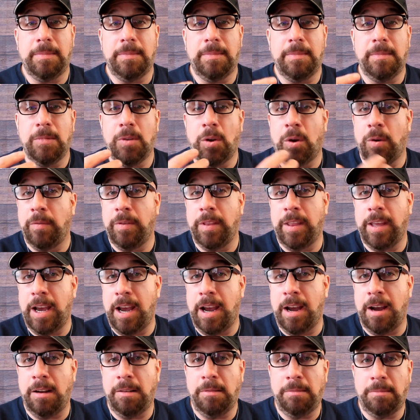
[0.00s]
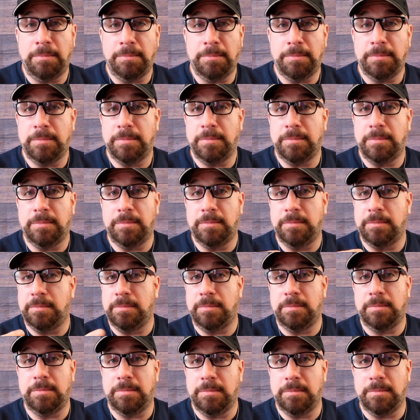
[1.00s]
over there,
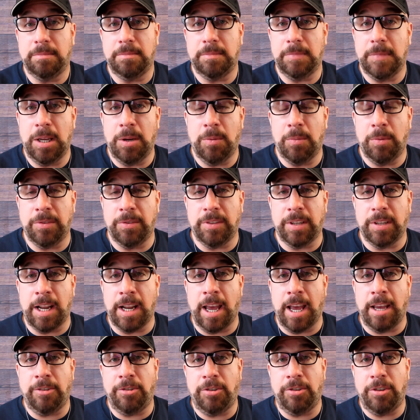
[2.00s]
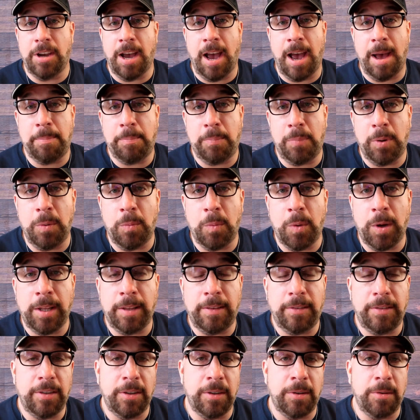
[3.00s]
it was a nice shop we
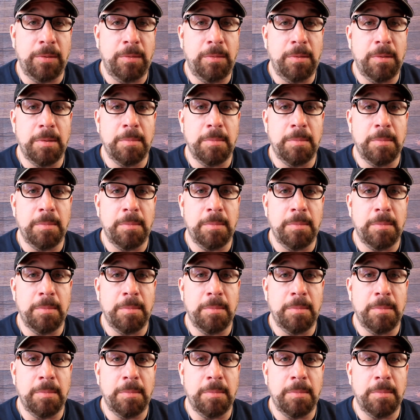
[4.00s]
went to.